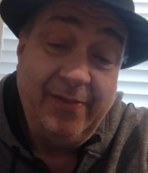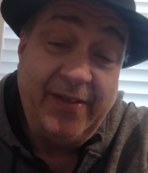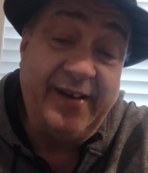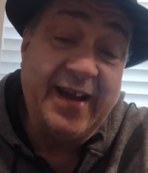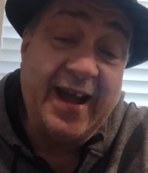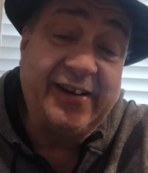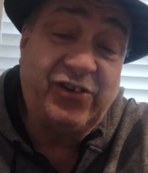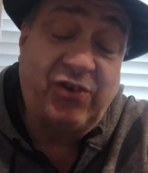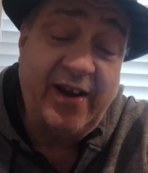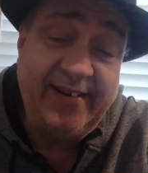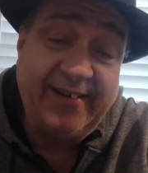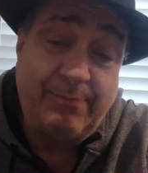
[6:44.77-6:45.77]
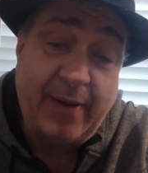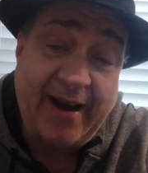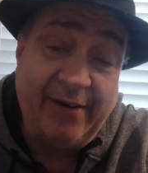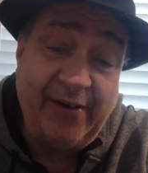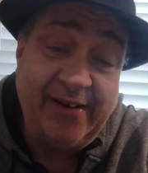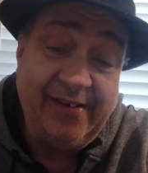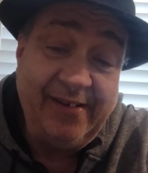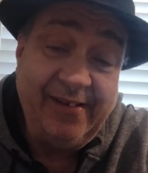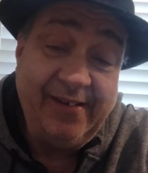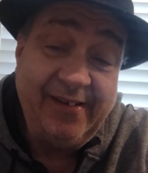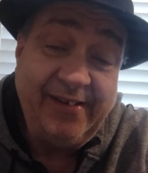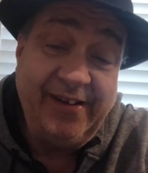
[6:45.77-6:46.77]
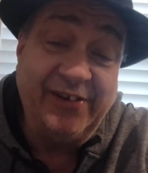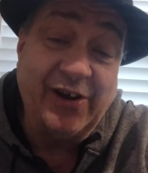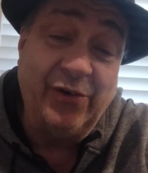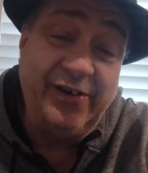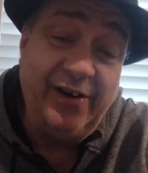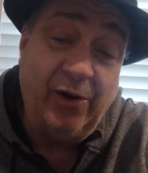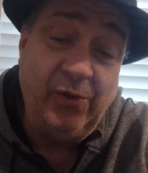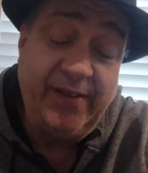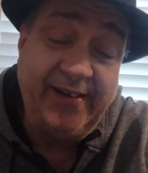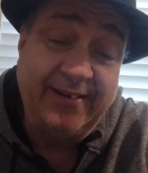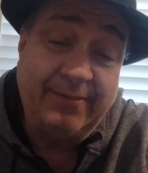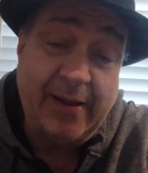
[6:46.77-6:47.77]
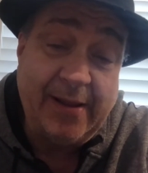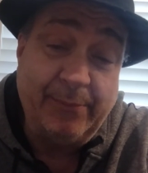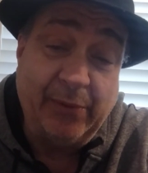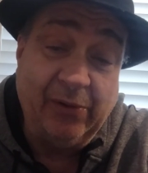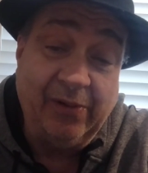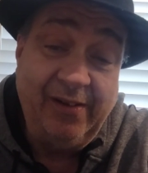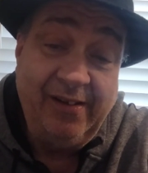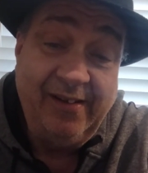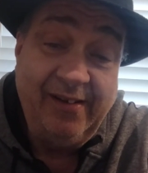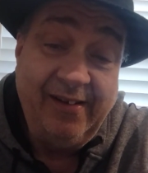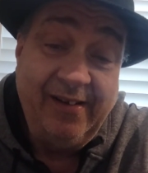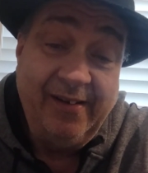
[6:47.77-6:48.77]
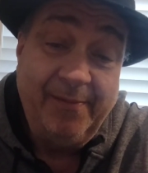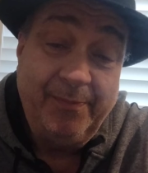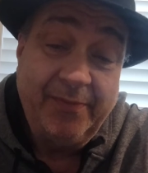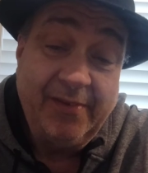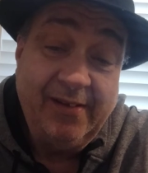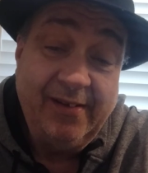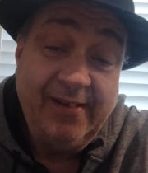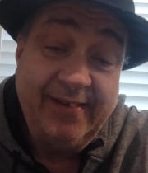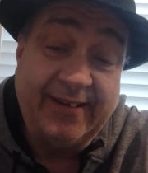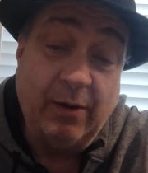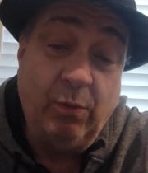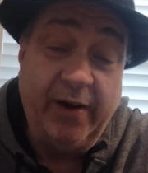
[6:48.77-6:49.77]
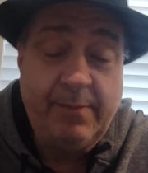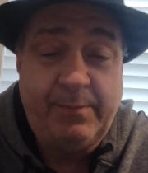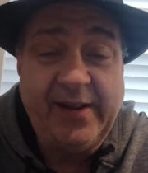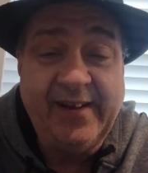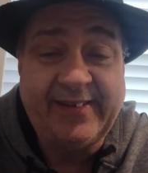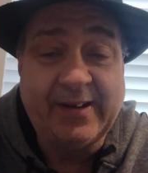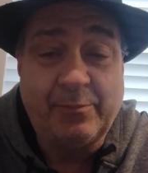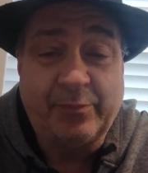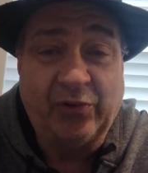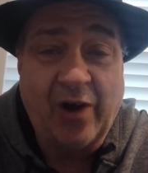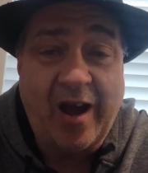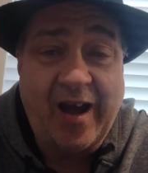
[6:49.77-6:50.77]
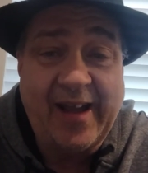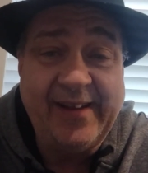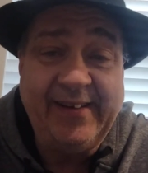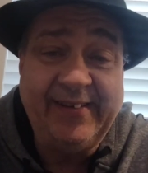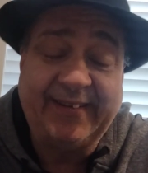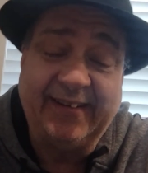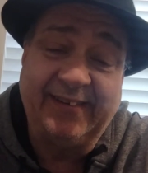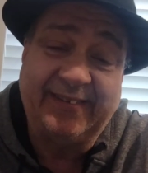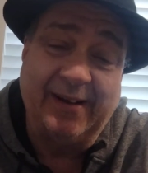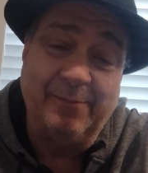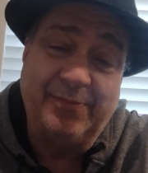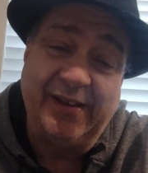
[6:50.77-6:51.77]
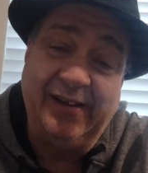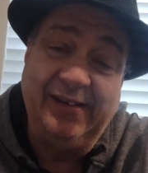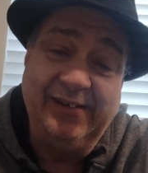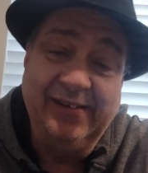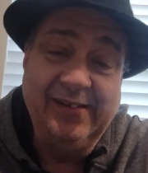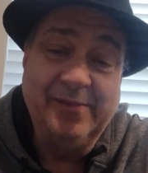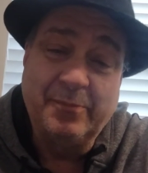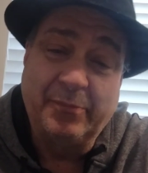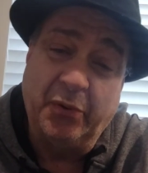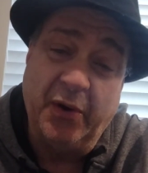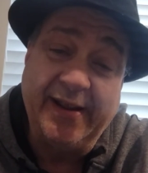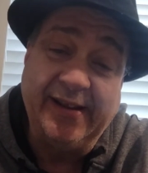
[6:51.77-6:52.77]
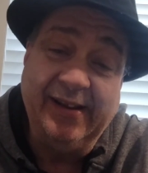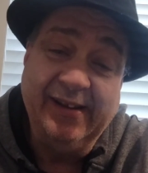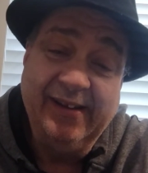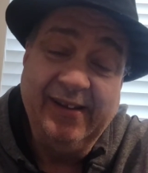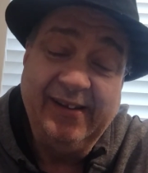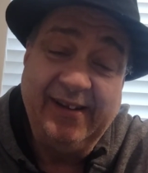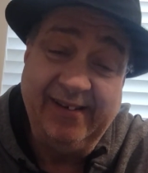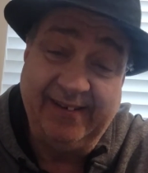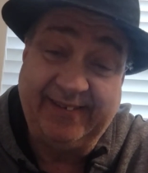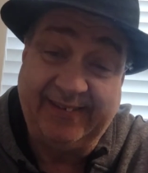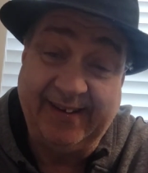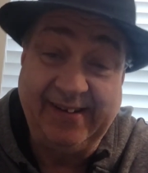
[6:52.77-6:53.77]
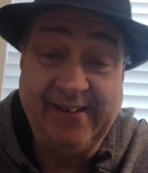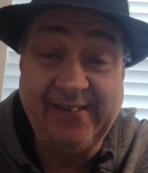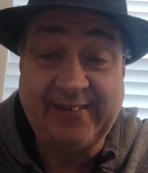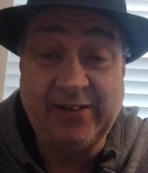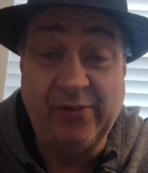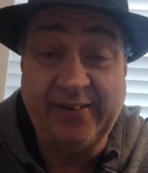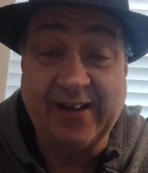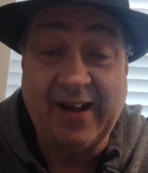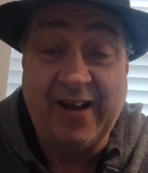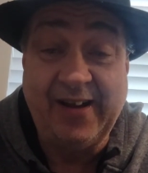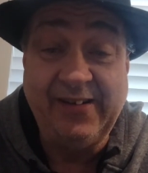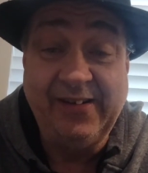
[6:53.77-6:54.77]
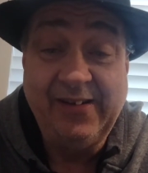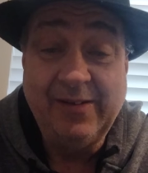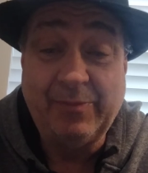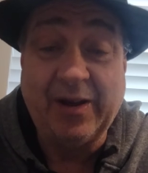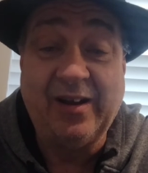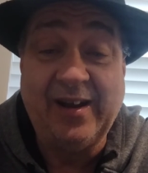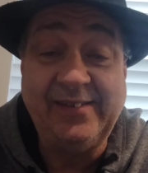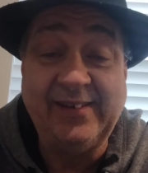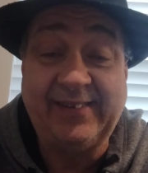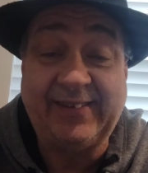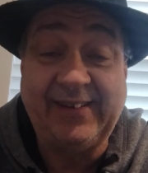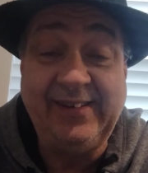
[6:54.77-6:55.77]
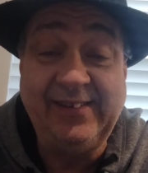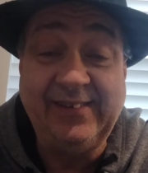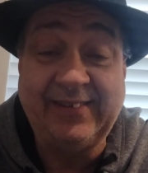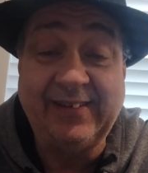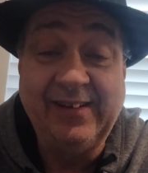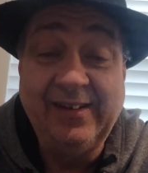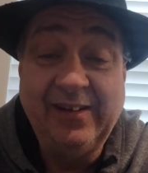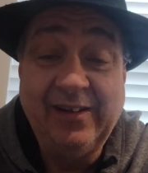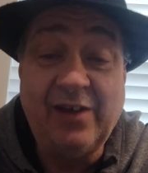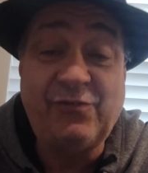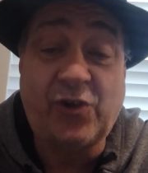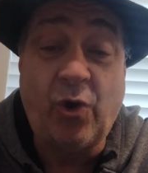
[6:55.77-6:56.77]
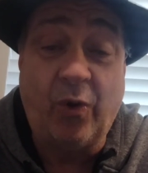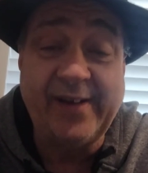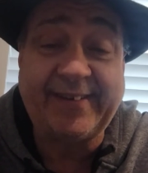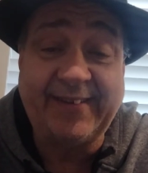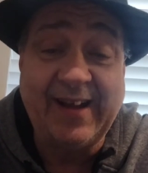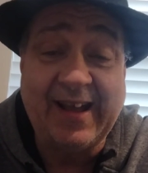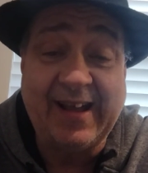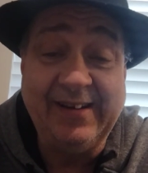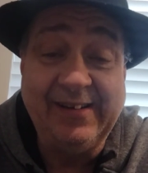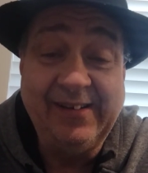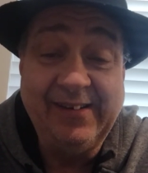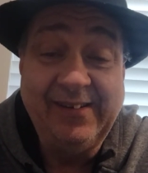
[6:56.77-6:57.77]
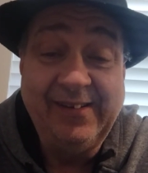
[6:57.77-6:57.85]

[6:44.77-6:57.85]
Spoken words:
They're not transparent. You don't know these people. So would it be a surprise that something pretty insidious goes on behind the scenes? Of course not.